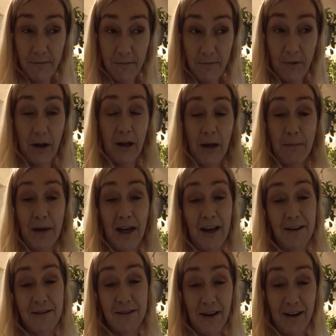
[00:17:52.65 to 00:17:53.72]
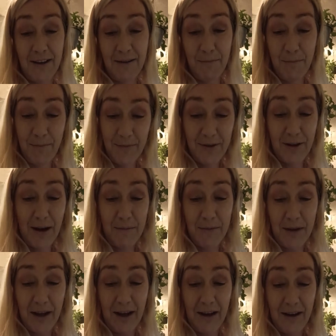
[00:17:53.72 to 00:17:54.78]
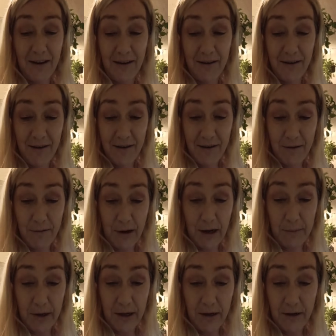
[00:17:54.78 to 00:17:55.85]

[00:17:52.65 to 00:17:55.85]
Well, I'm an air sign, so I'm the air rabbit.